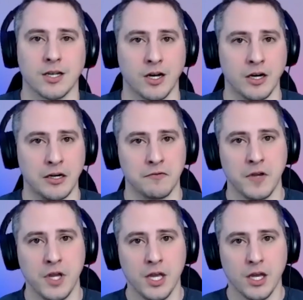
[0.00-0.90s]
of.
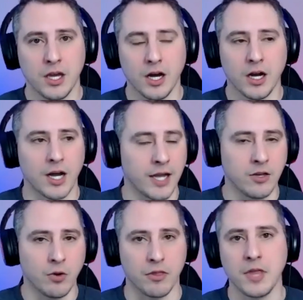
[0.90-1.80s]
I
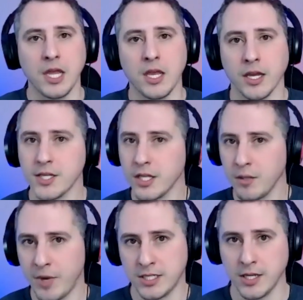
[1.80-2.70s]
don't think it's in the
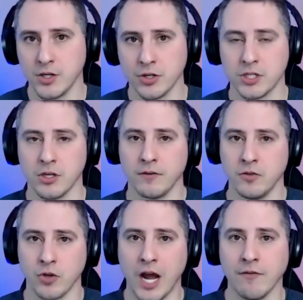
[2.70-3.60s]
best interest of
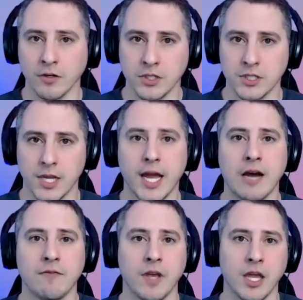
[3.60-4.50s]
drivers to
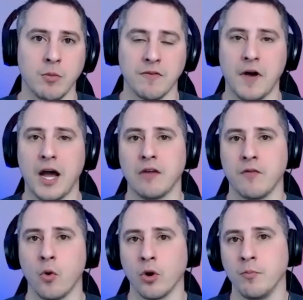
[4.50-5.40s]
have AB5
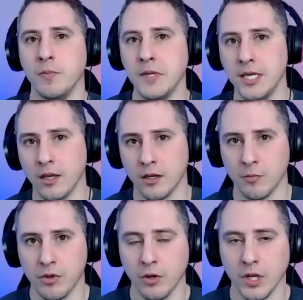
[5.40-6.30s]
or be an
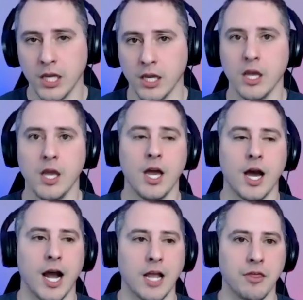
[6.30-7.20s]
employee.
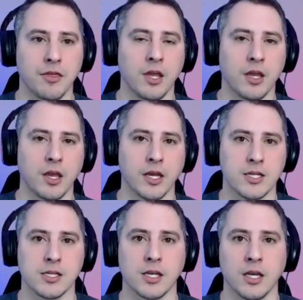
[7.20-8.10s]
I think
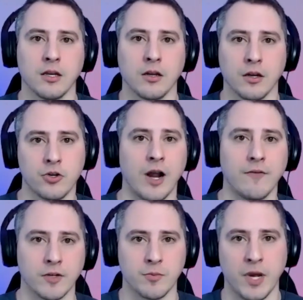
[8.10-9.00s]
it's in a
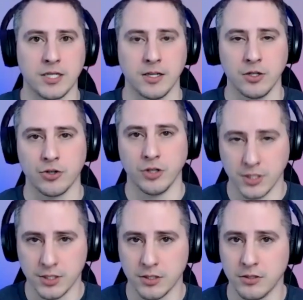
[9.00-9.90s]
driver's best
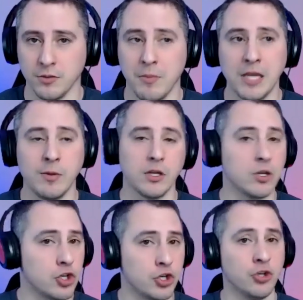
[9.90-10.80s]
interest to maybe
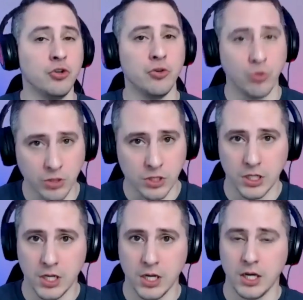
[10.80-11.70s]
choose
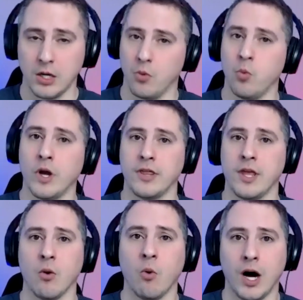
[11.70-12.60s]
what they
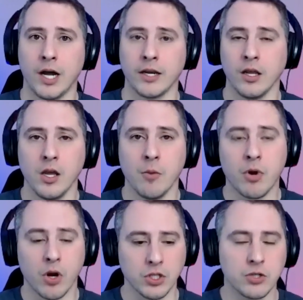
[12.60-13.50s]
want, but
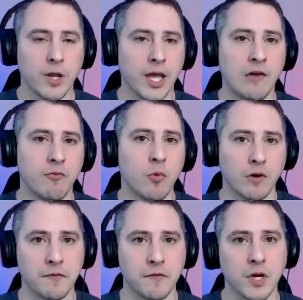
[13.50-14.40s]
also to have more
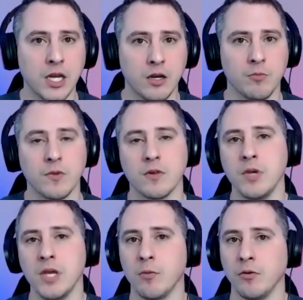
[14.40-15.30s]
freedom to
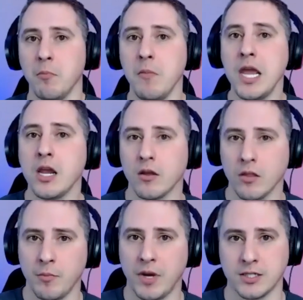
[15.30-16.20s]
be able to make the
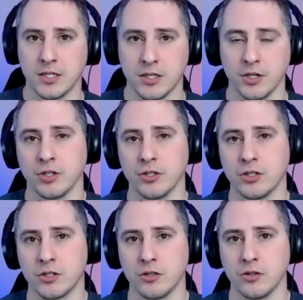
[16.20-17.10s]
best decisions
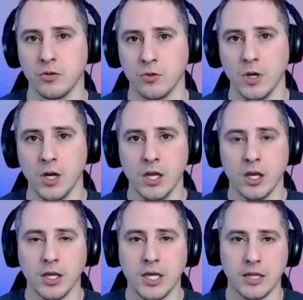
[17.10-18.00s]
to
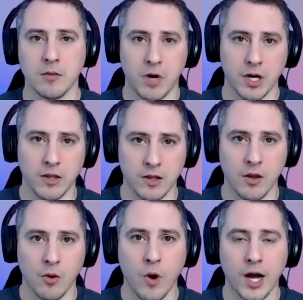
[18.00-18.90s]
get the money that they
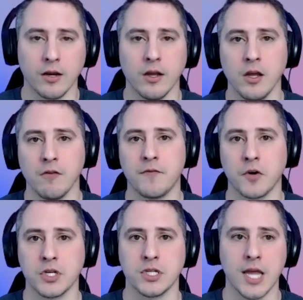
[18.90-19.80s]
want
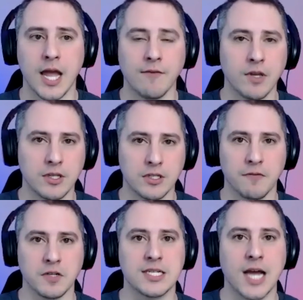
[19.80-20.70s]
versus having this
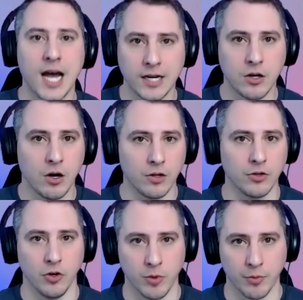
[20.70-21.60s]
facade called
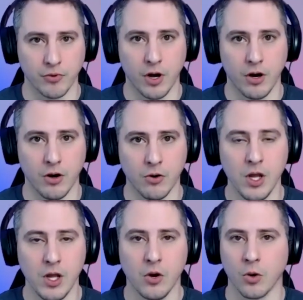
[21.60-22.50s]
Uber Pro
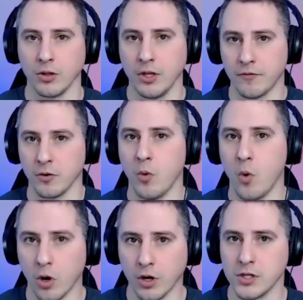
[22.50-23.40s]
or Lyft
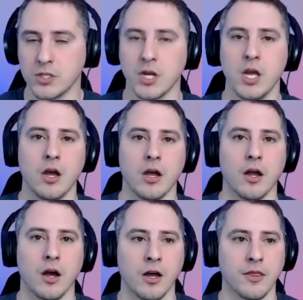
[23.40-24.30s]
Rewards
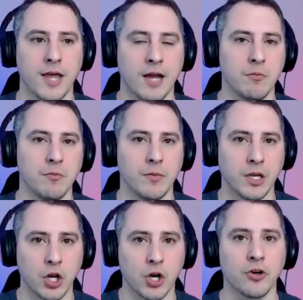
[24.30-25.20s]
that
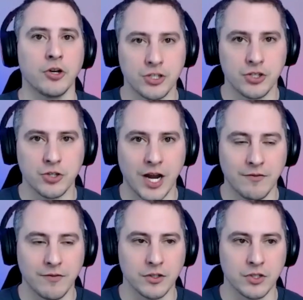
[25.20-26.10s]
encourages
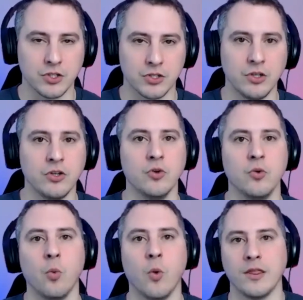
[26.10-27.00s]
drivers to do
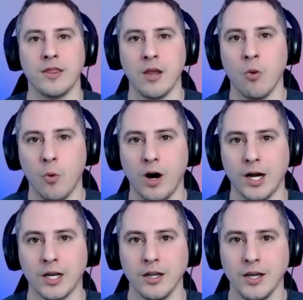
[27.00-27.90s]
what they
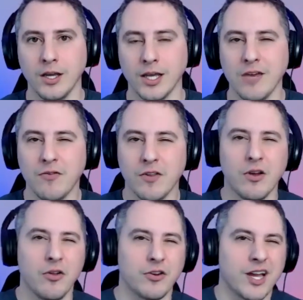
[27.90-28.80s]
want, even
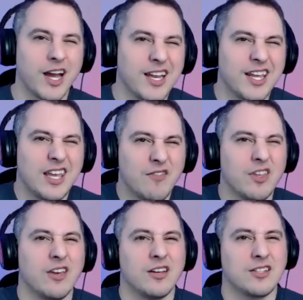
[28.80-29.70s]
though they're kind of giving
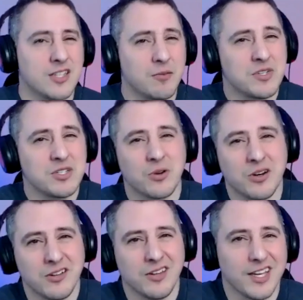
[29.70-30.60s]
you some sort
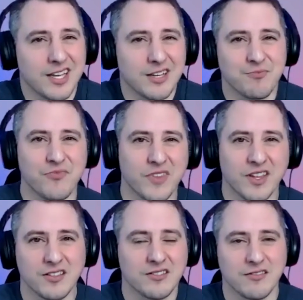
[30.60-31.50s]
of like
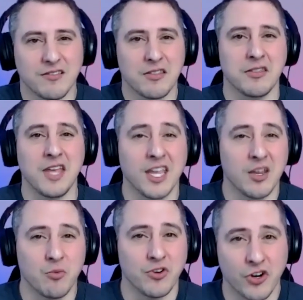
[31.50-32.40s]
thing
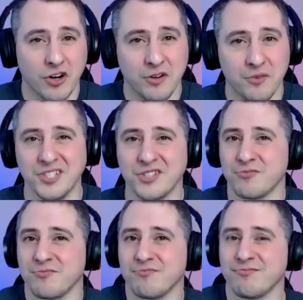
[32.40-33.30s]
in return, which,
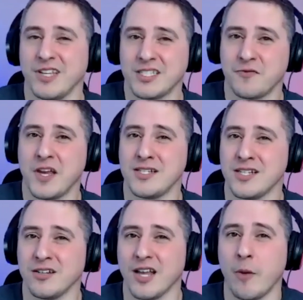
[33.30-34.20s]
let's face
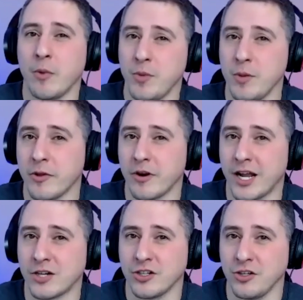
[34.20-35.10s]
it, how many people are
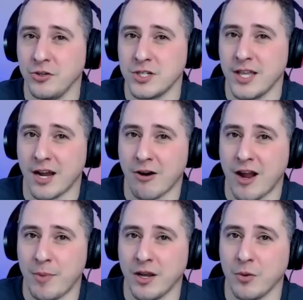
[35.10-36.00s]
actually using that
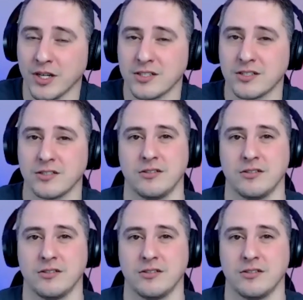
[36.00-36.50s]
crap anyways?